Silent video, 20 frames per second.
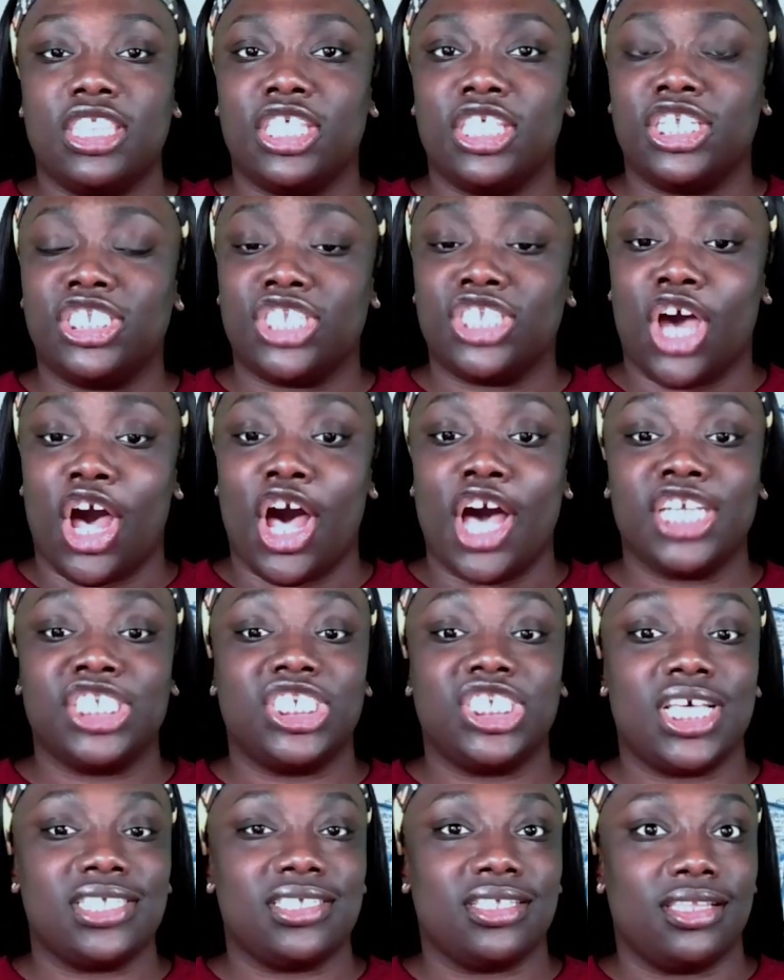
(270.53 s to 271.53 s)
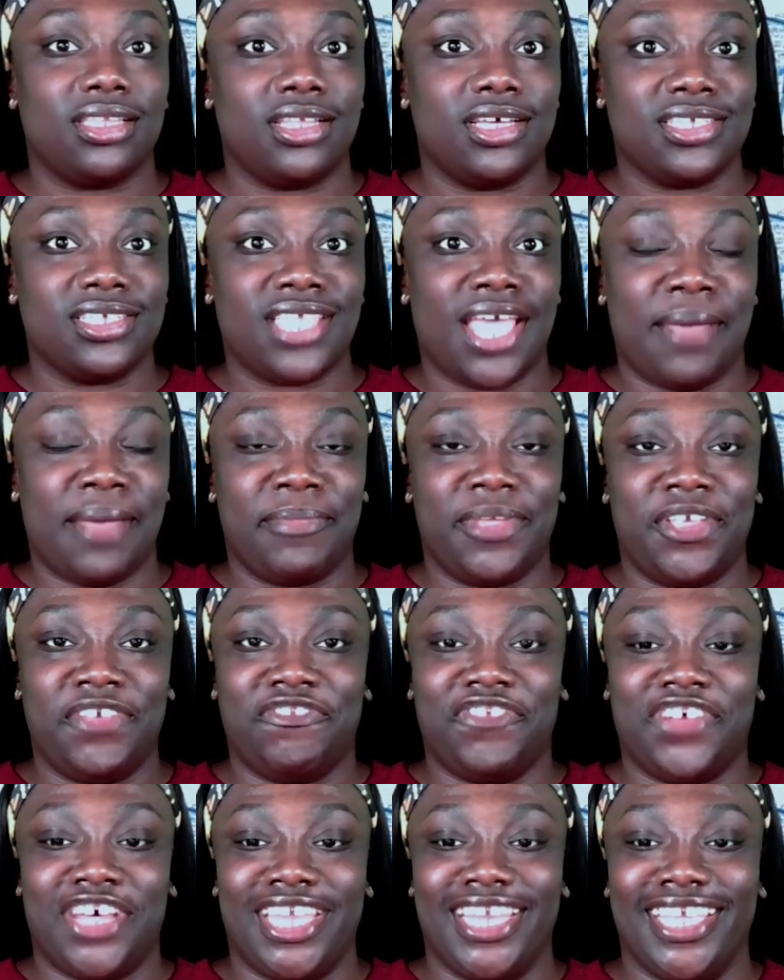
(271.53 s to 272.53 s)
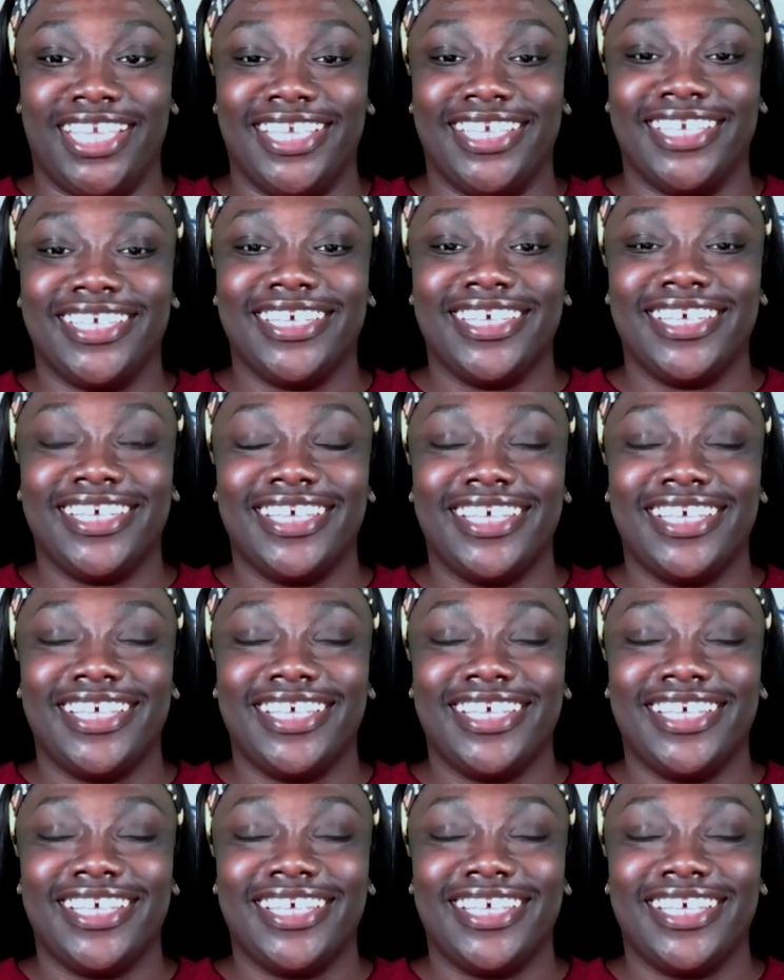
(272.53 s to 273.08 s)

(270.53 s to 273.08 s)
The dog just looked at me funny.